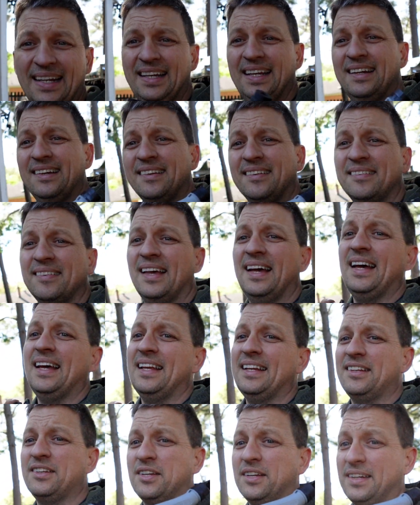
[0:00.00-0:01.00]
I did
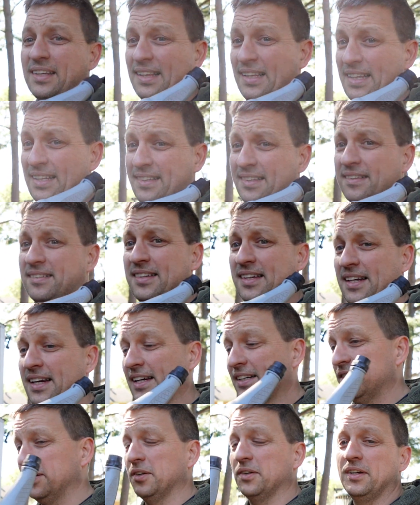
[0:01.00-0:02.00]
decide to delete this
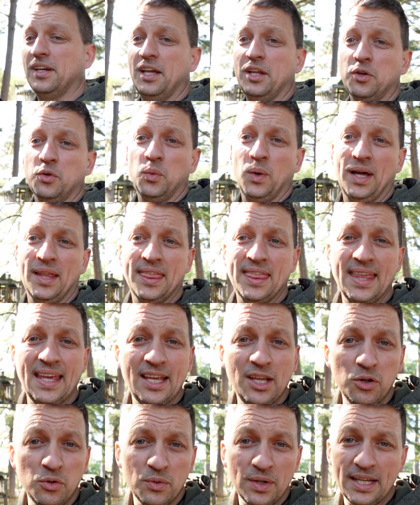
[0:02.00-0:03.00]
connector. Now, do I
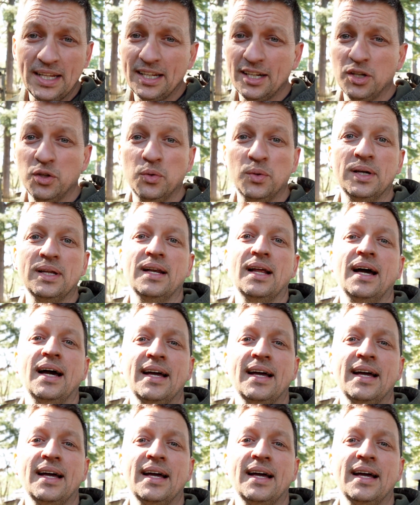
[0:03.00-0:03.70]
think you need to do it?